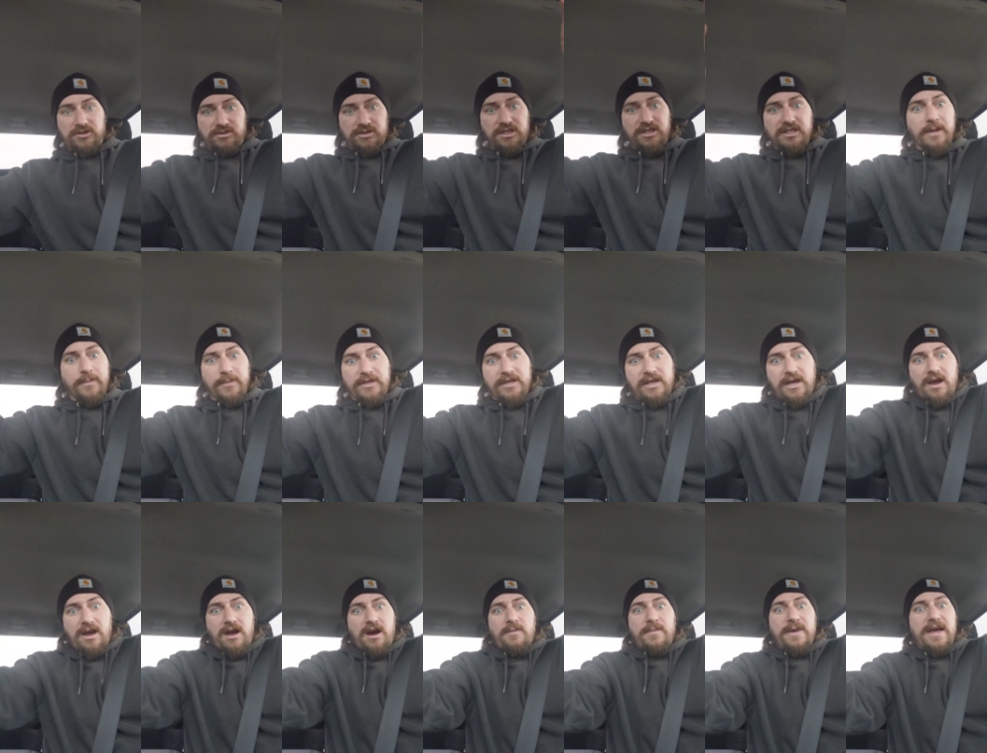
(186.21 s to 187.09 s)
it's up in the
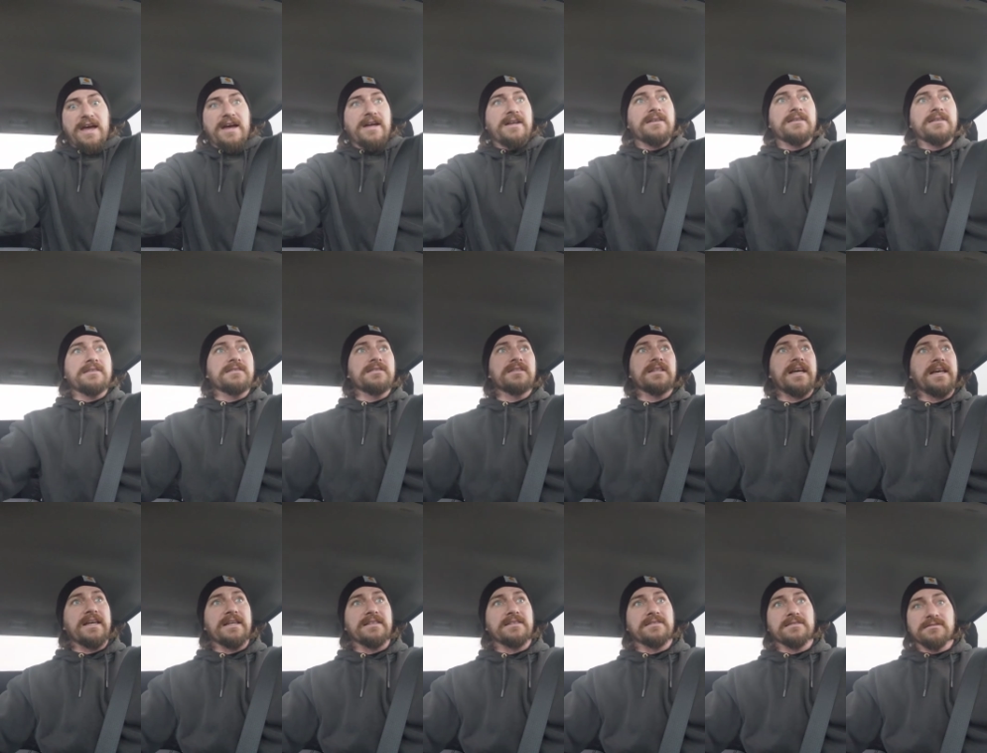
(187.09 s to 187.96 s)
air, man.
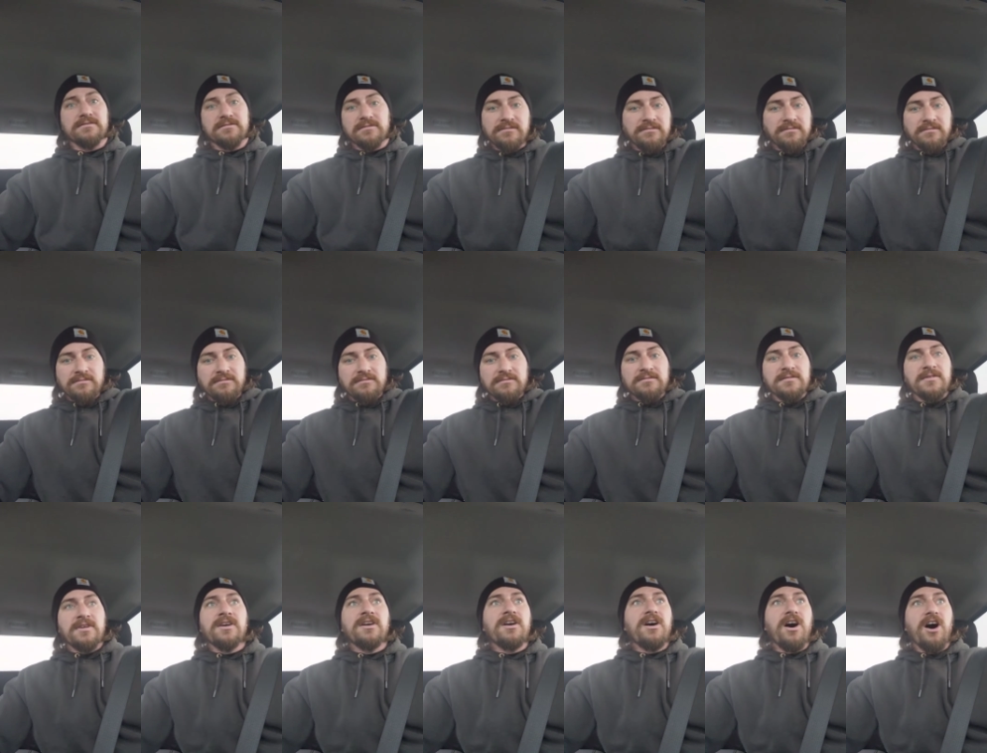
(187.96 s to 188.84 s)
Like,
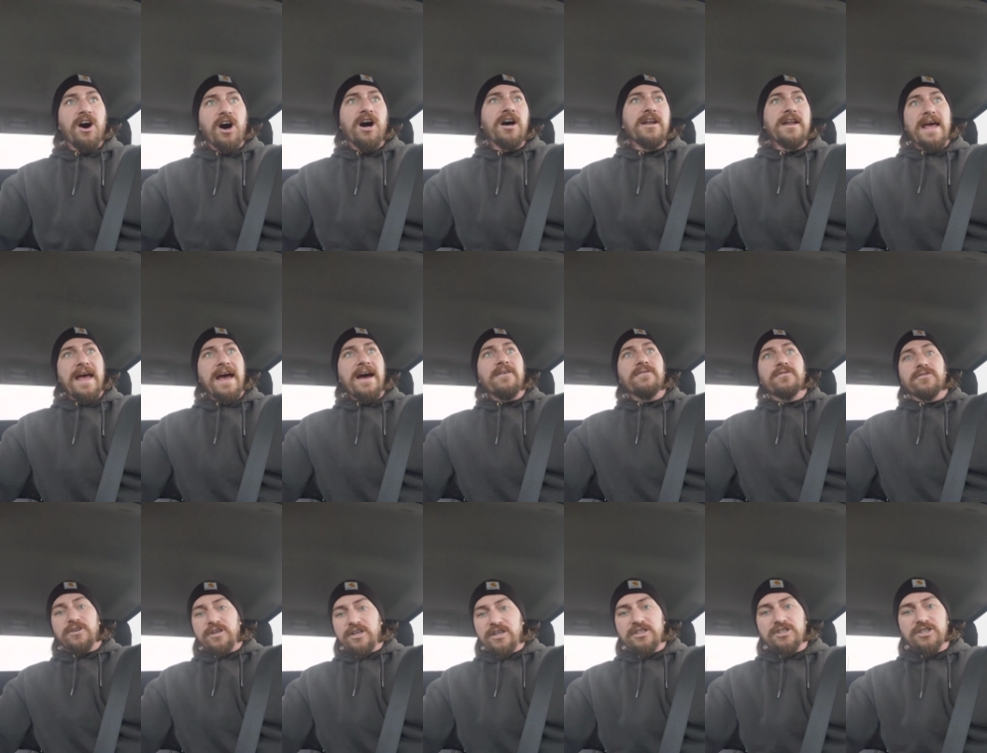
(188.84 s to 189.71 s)
on
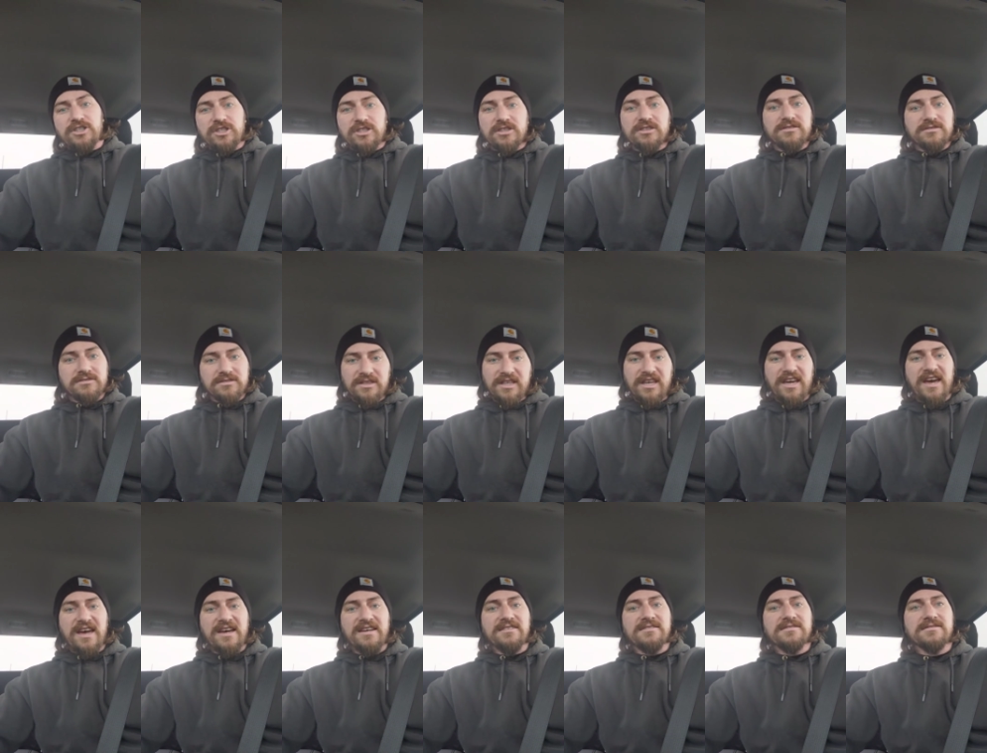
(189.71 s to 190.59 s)
average,
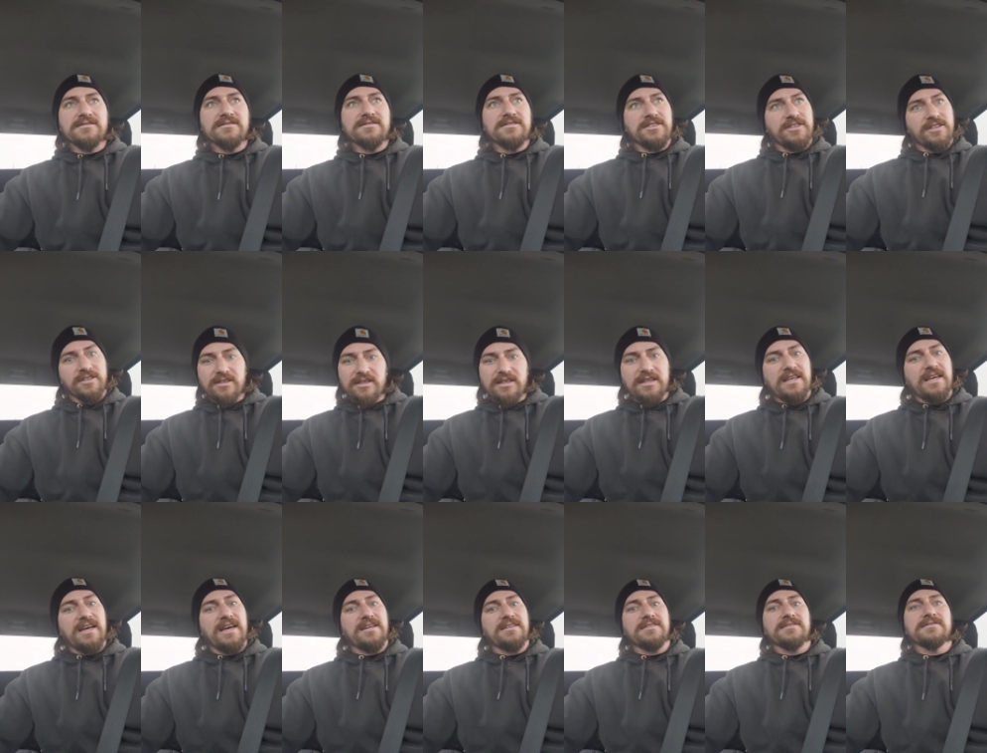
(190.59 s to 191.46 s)
okay, you're gonna
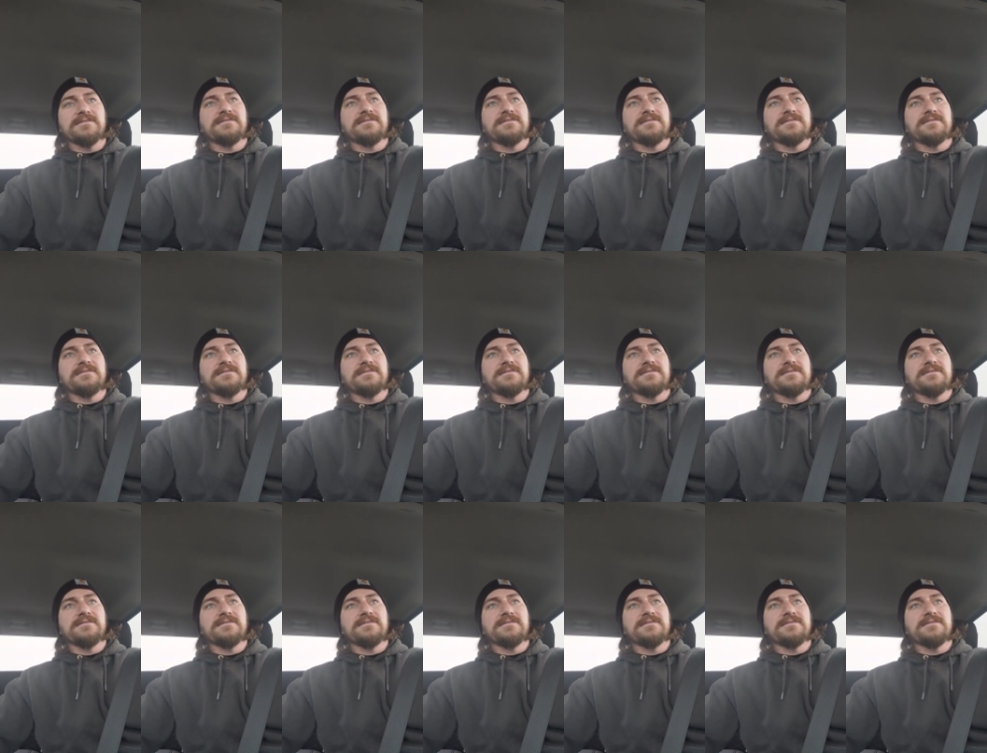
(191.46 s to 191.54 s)
get